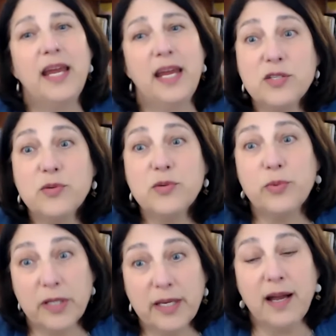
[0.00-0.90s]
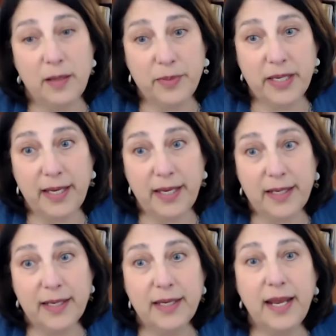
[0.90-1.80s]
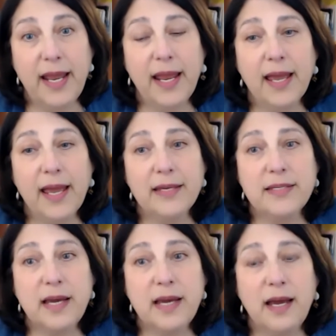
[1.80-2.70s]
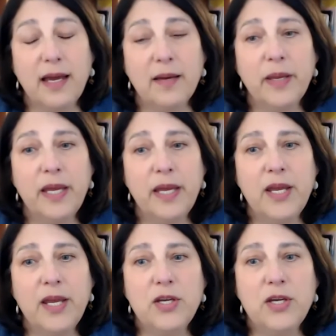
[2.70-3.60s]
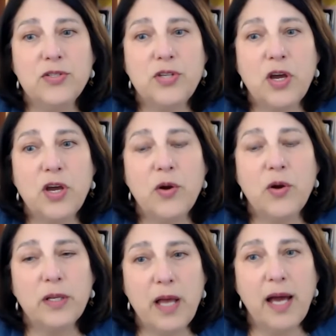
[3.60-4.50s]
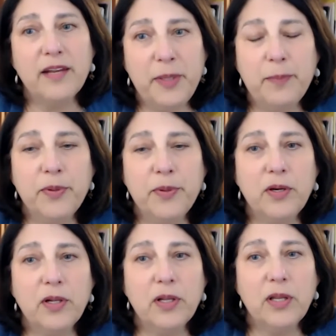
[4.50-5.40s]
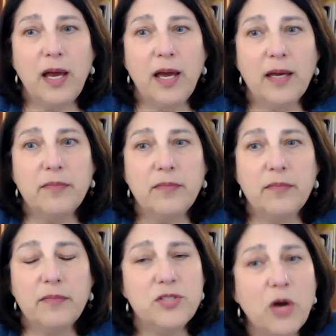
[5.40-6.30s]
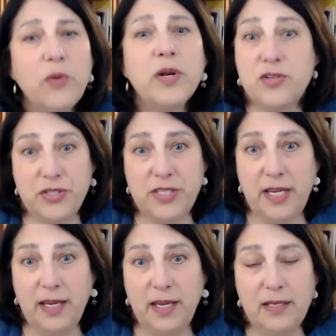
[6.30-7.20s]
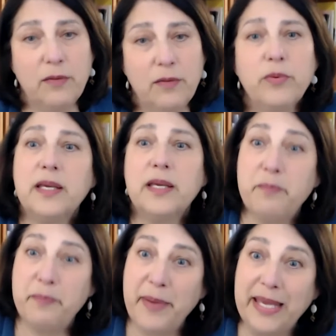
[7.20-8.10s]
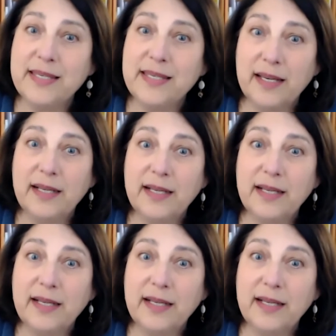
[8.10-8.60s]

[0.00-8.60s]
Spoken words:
It's really complicated. And so a lot of people don't understand really basic